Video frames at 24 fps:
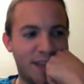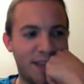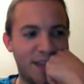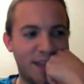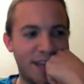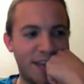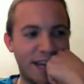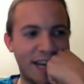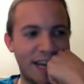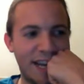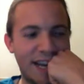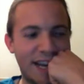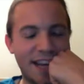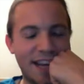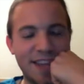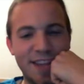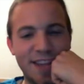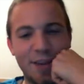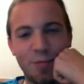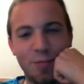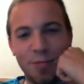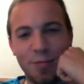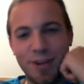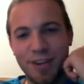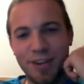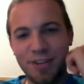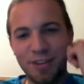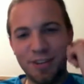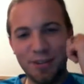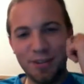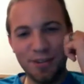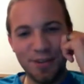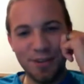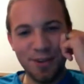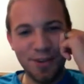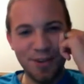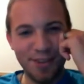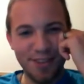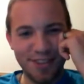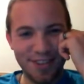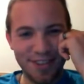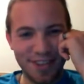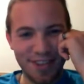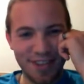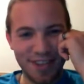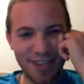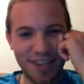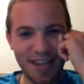I like winter foods a
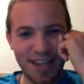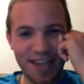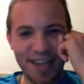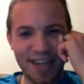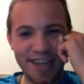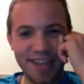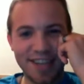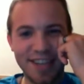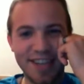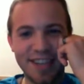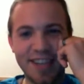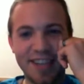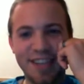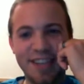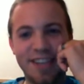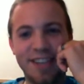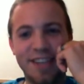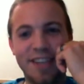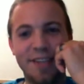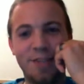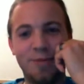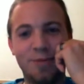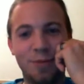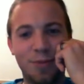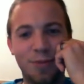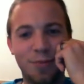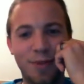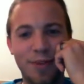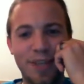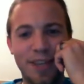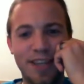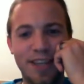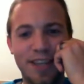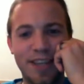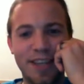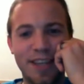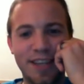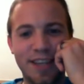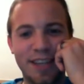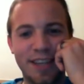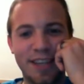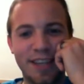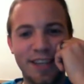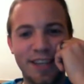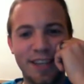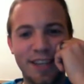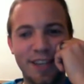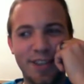lot. It would be
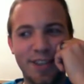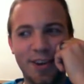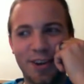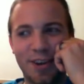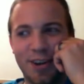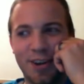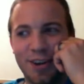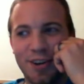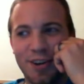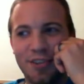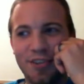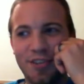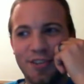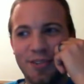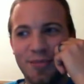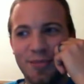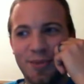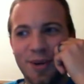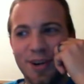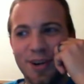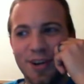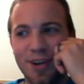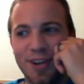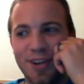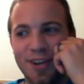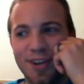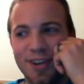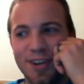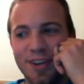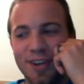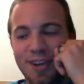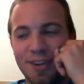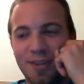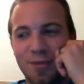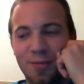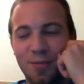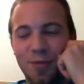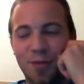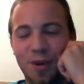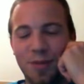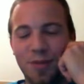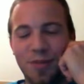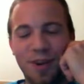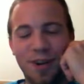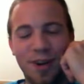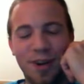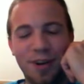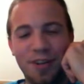the hardest part. One of the
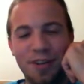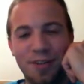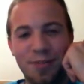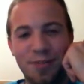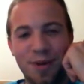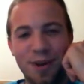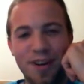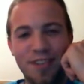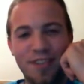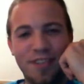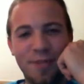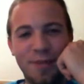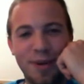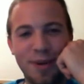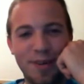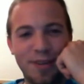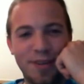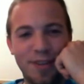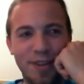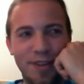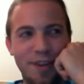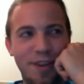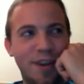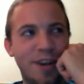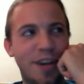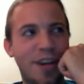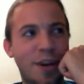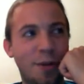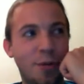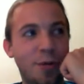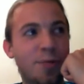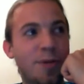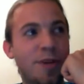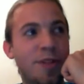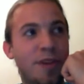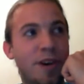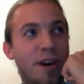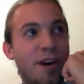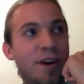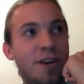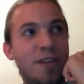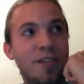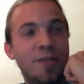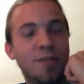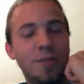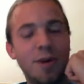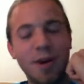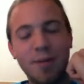hardest parts about it would be the hardest
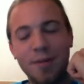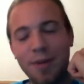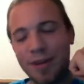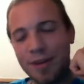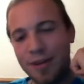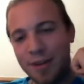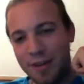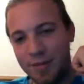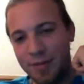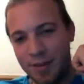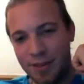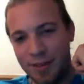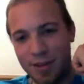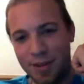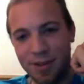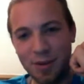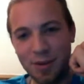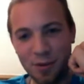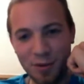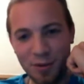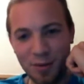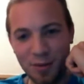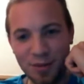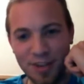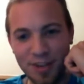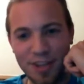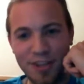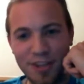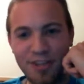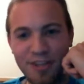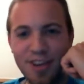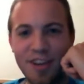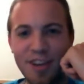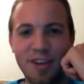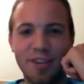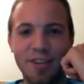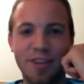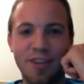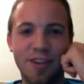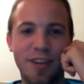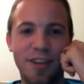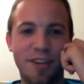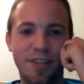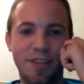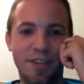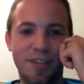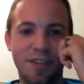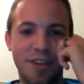part about leaving the cold in general
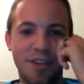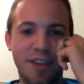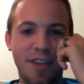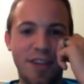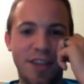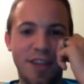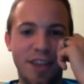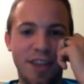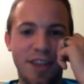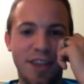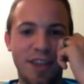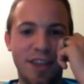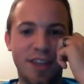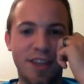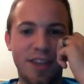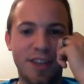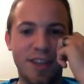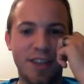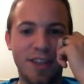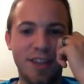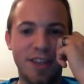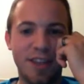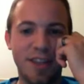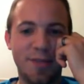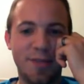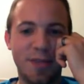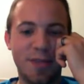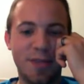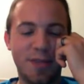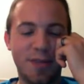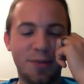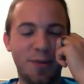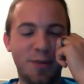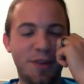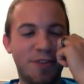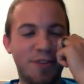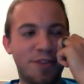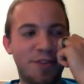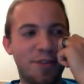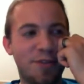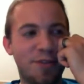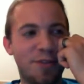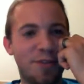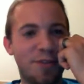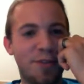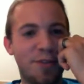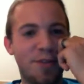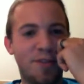is leaving the winter
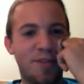foods.